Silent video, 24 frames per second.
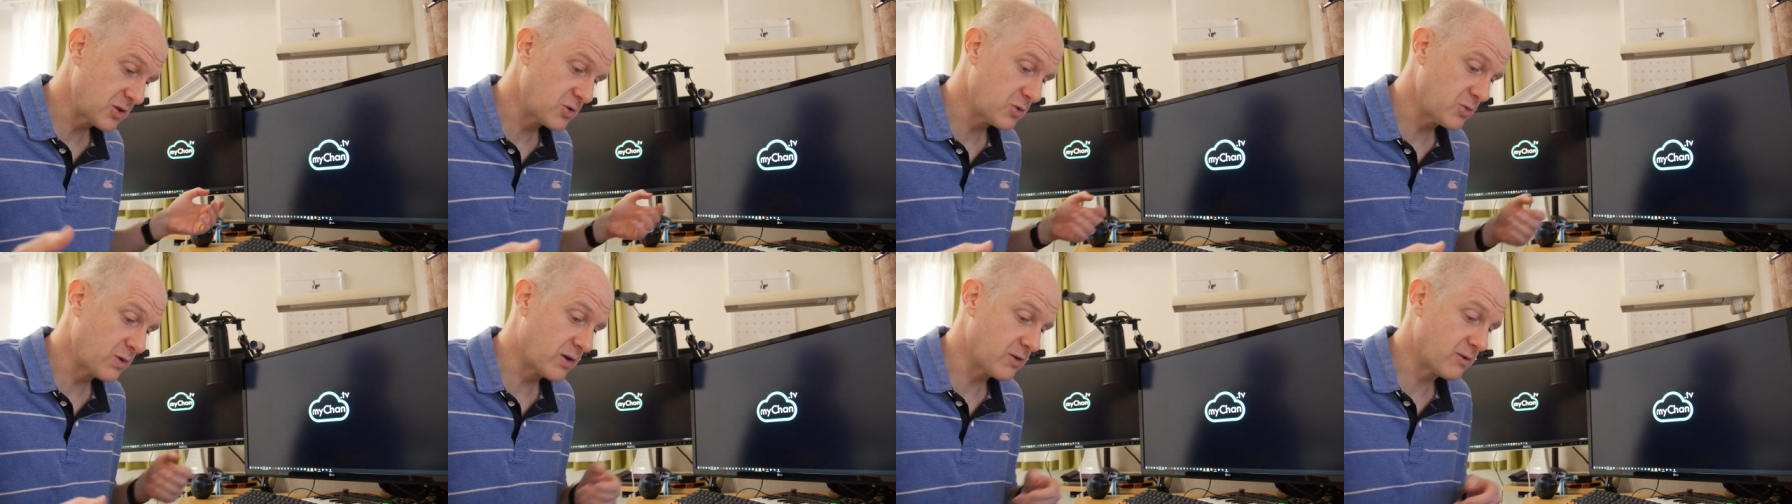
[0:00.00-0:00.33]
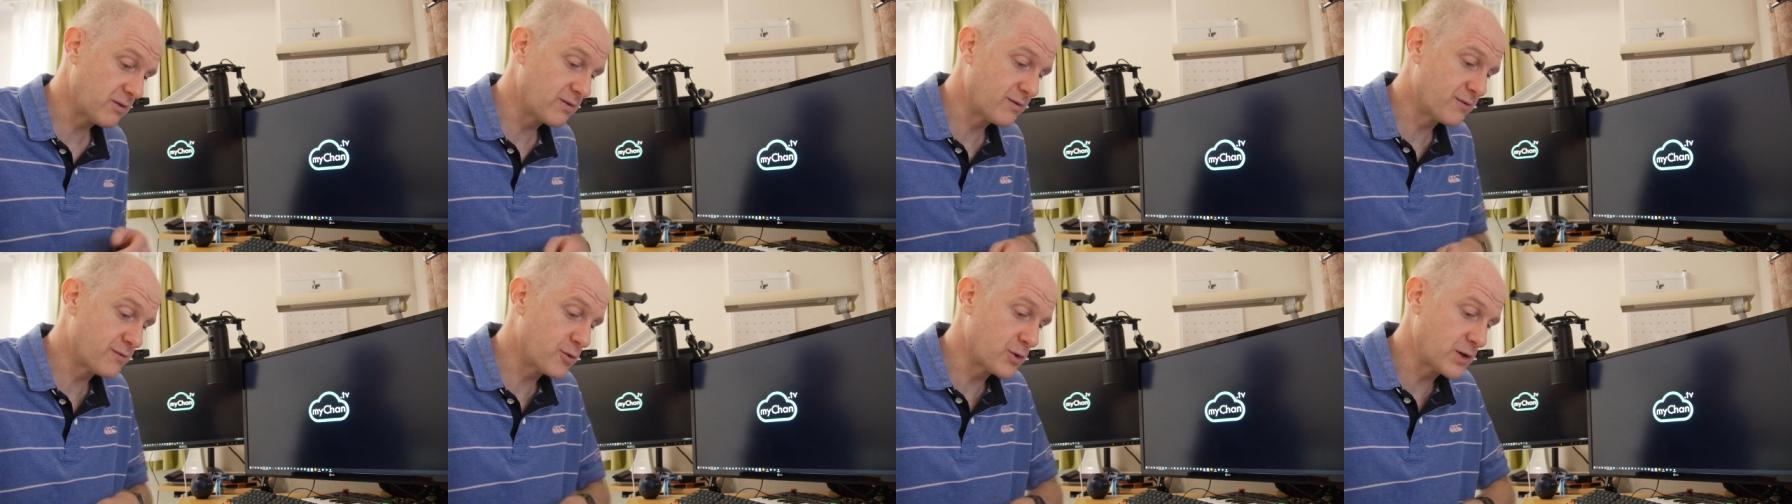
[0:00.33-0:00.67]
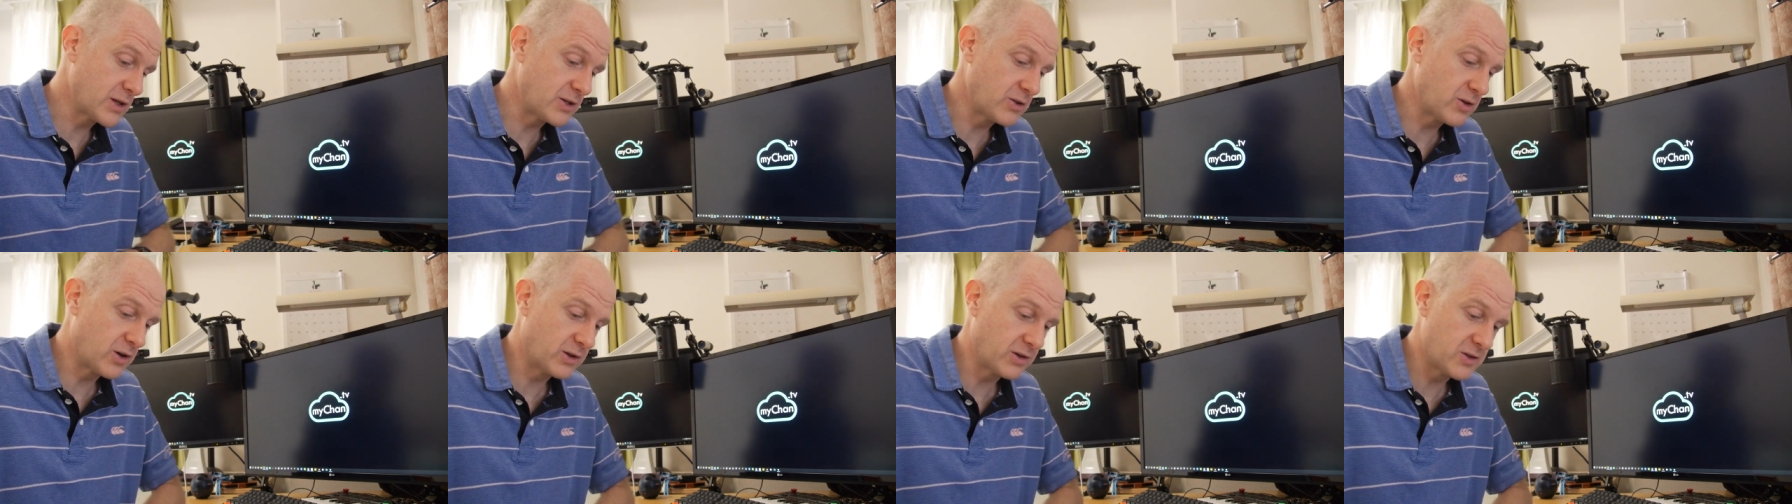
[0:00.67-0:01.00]

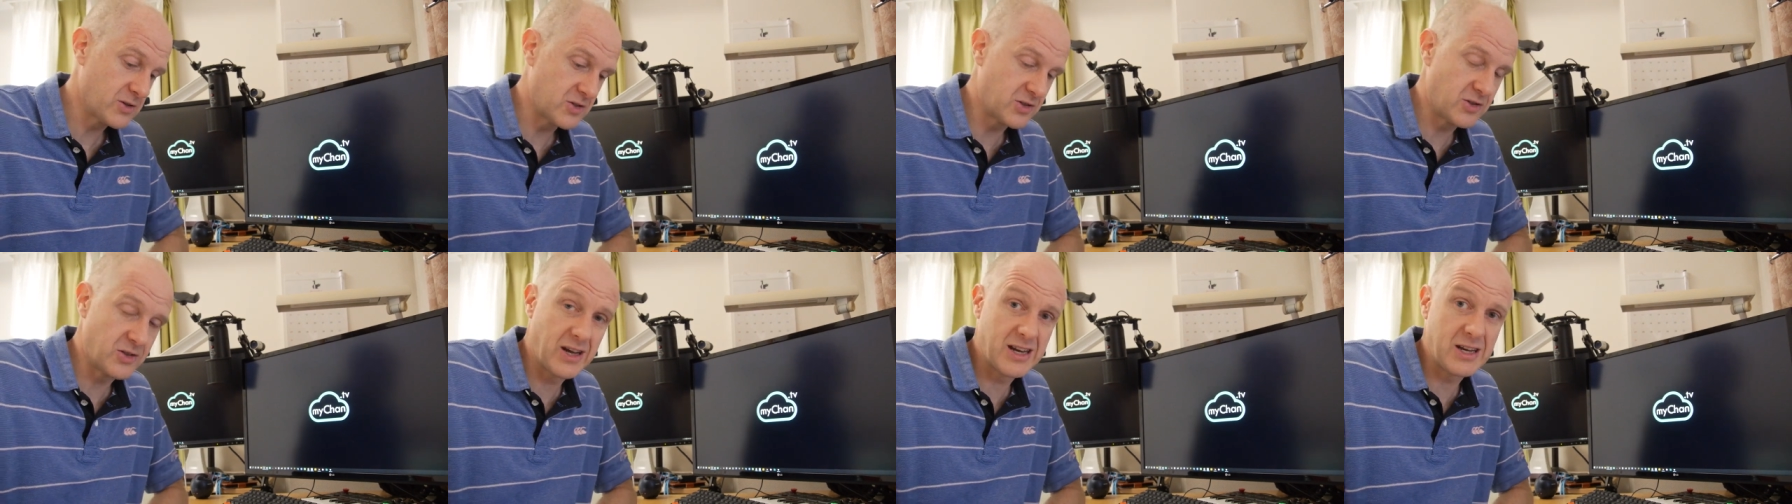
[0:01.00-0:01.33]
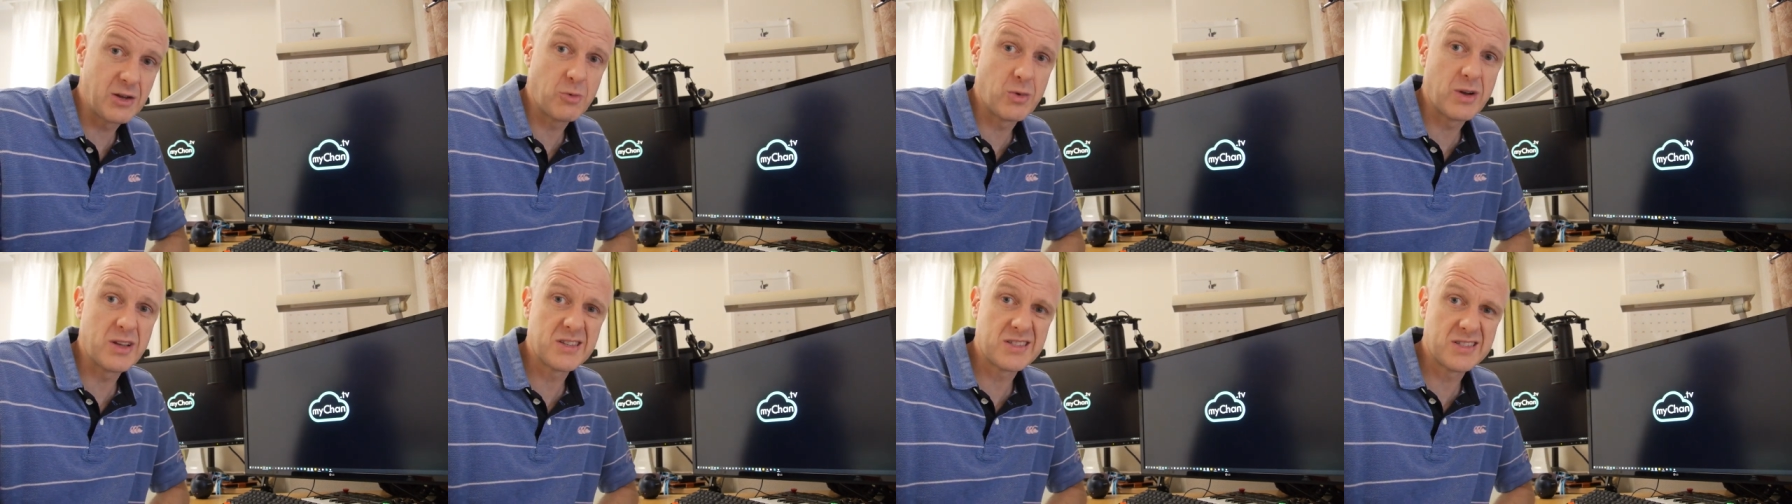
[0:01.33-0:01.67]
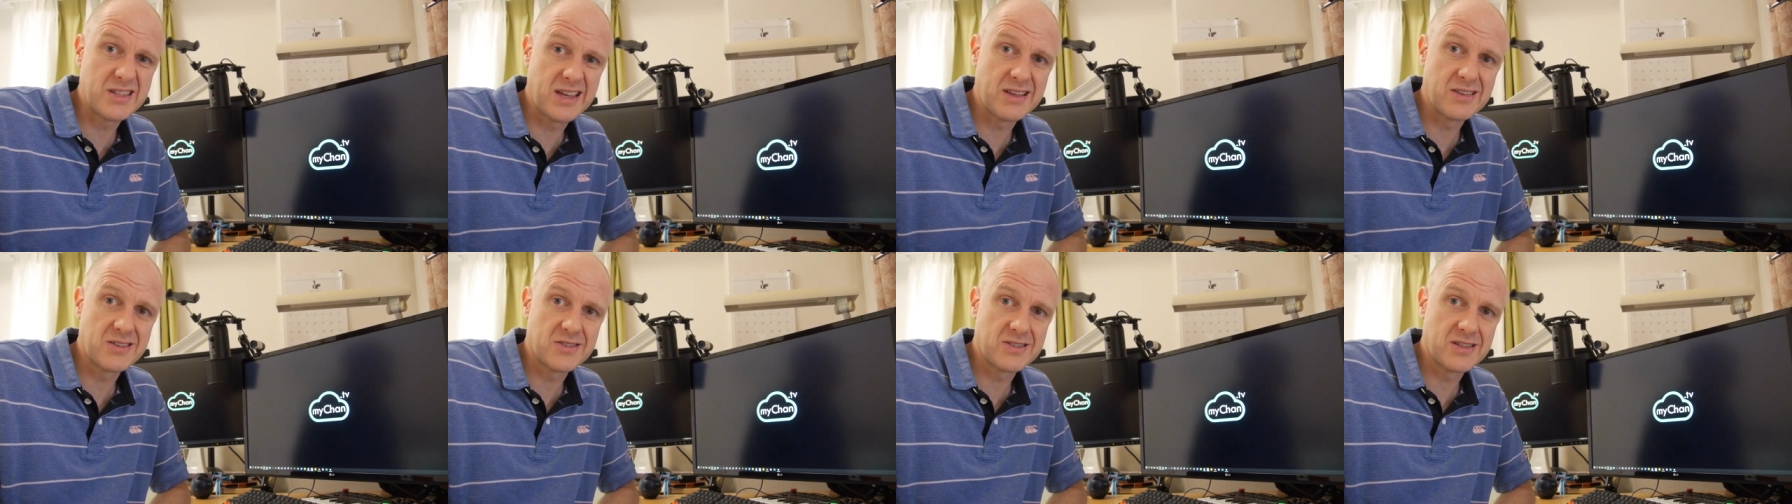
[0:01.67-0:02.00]

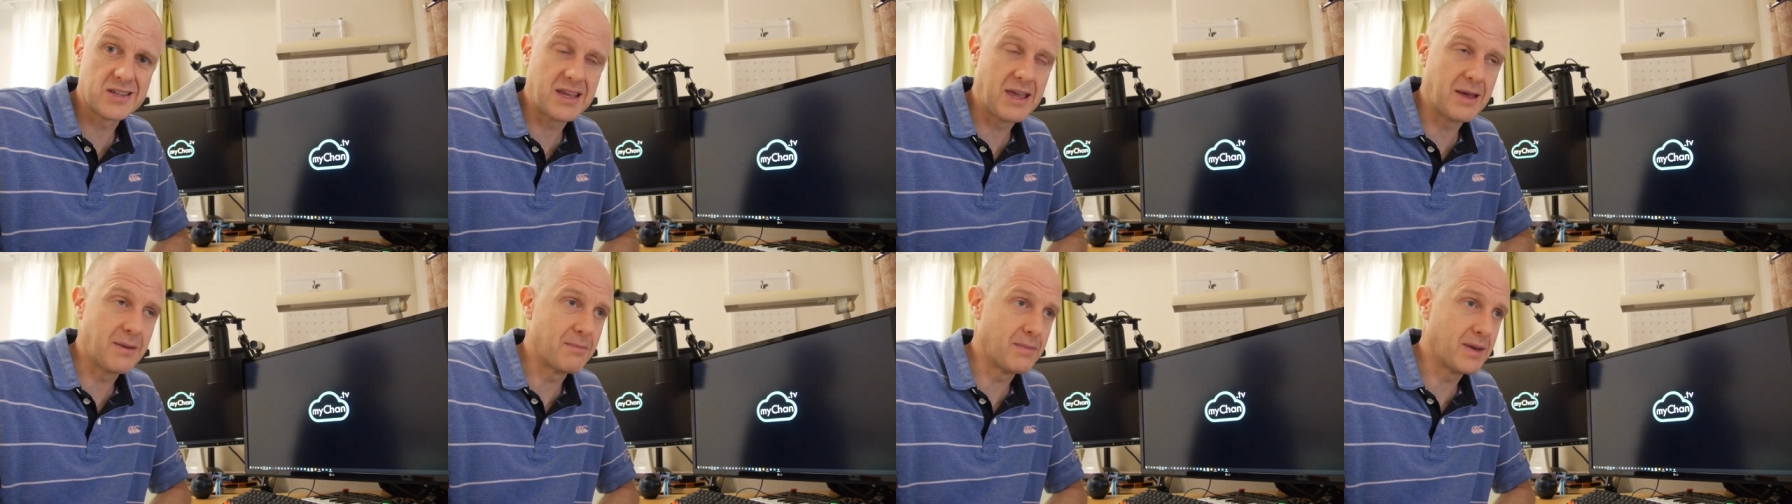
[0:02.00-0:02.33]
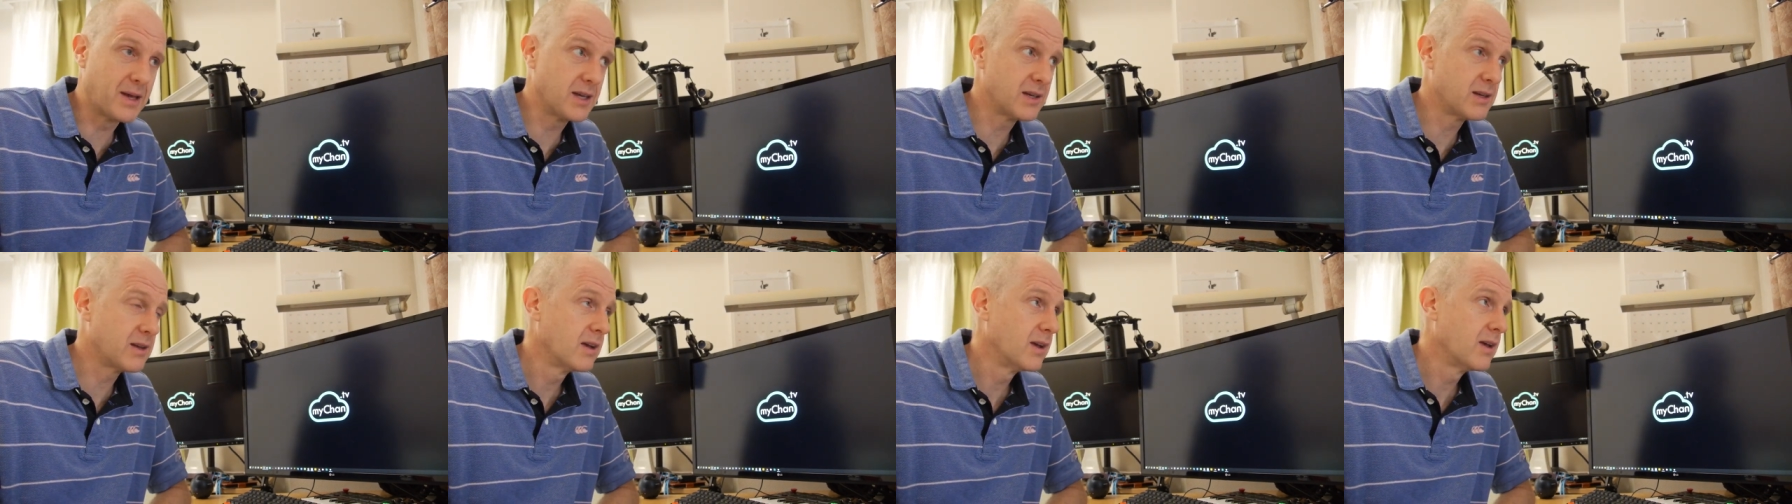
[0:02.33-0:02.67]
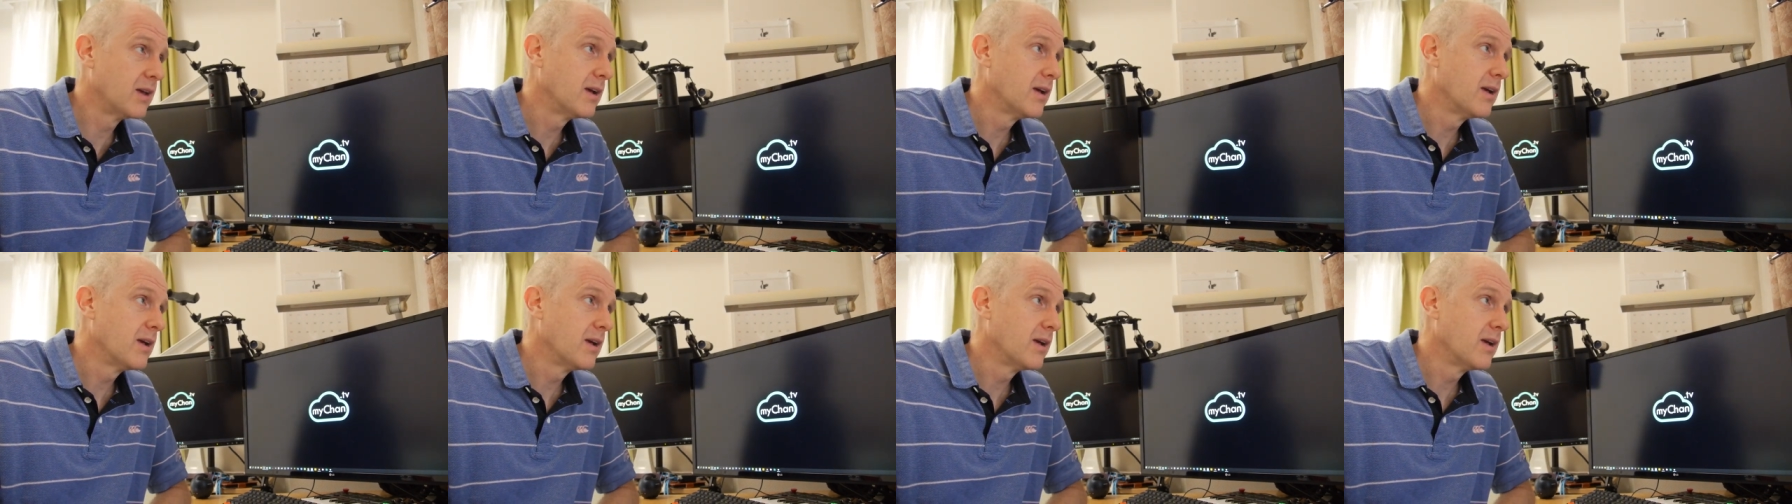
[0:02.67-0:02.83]
$240.91 to get made.